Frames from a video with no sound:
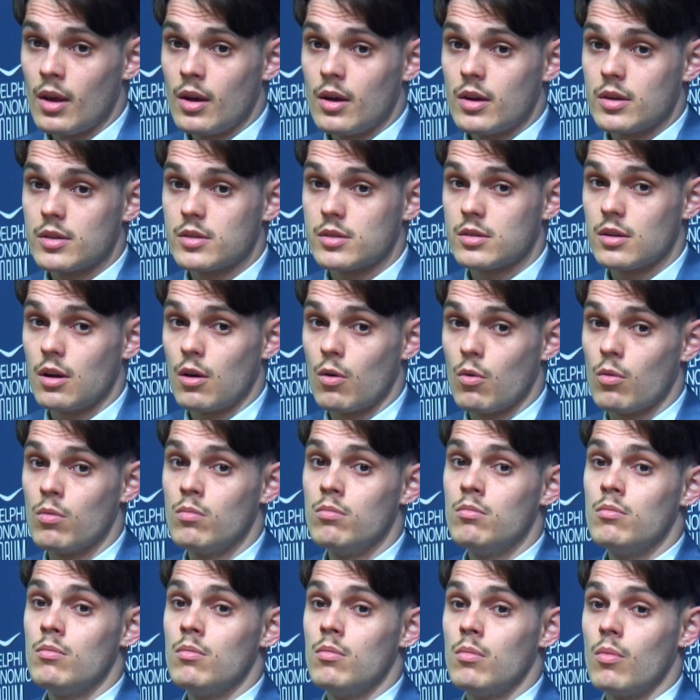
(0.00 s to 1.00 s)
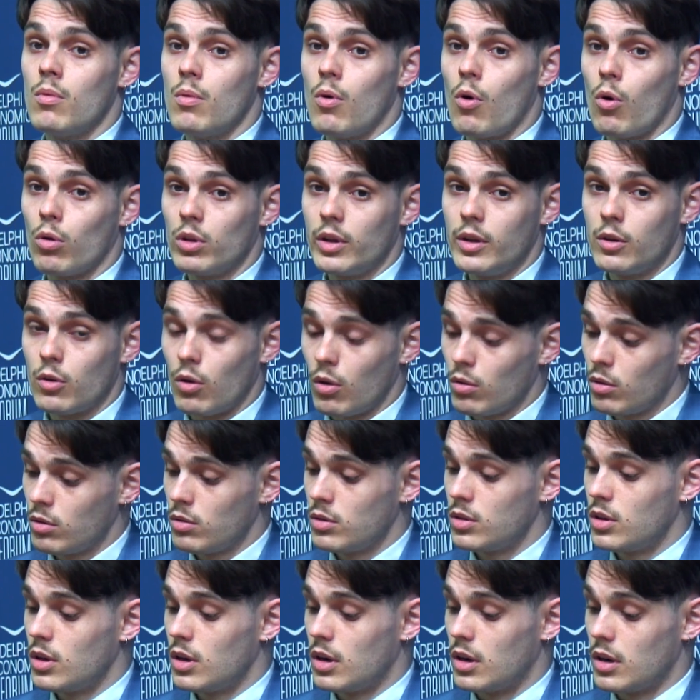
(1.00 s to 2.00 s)
So all in all,
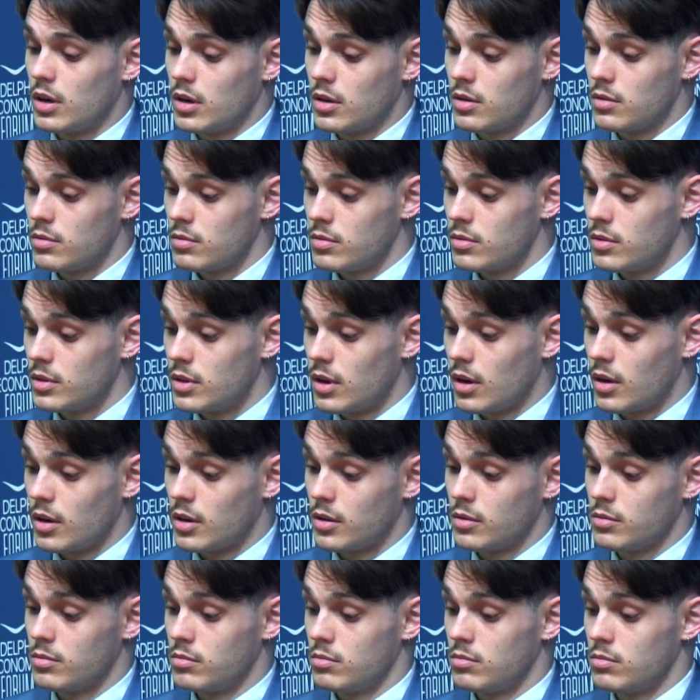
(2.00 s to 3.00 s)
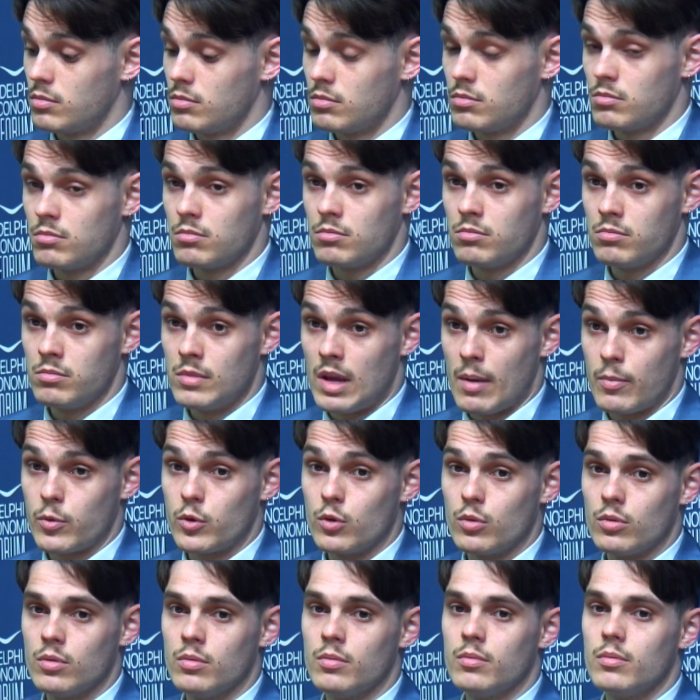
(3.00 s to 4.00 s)
the
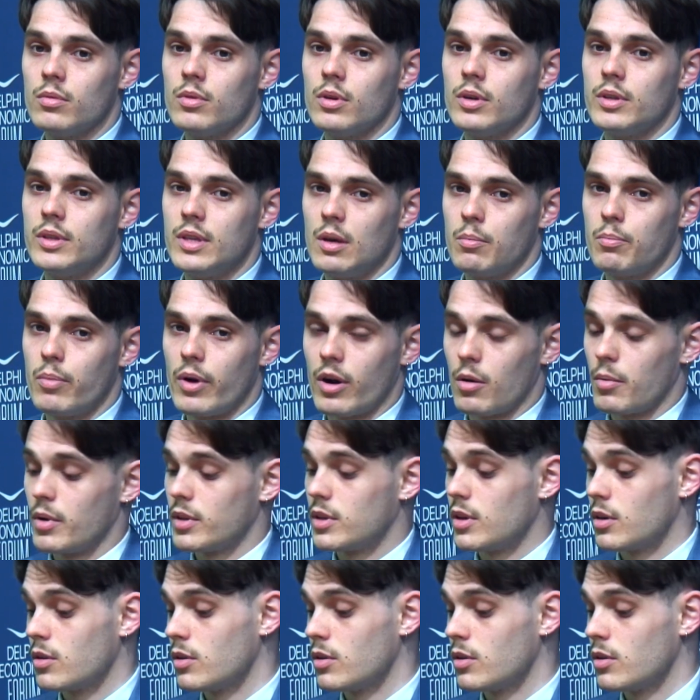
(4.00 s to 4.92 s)
Neptune deep perimeter